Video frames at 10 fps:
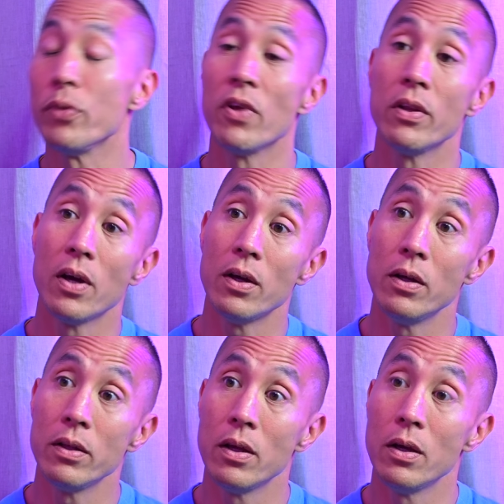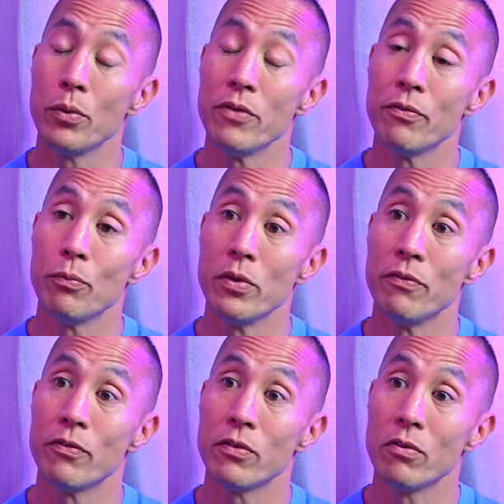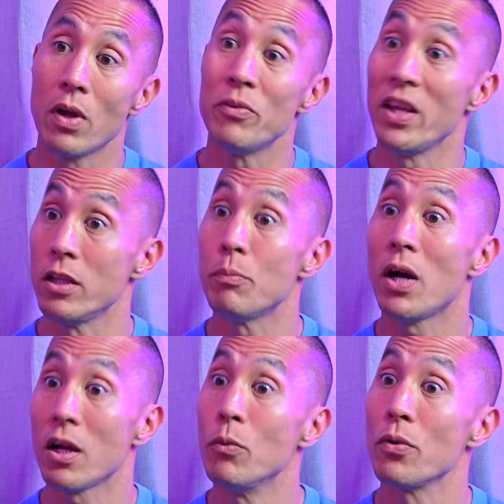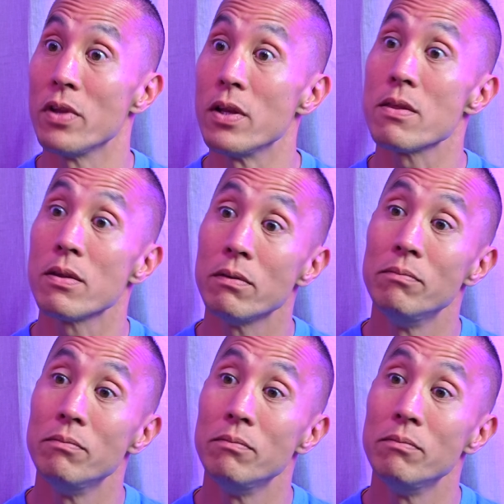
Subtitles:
done that and we've updated the park more than anything.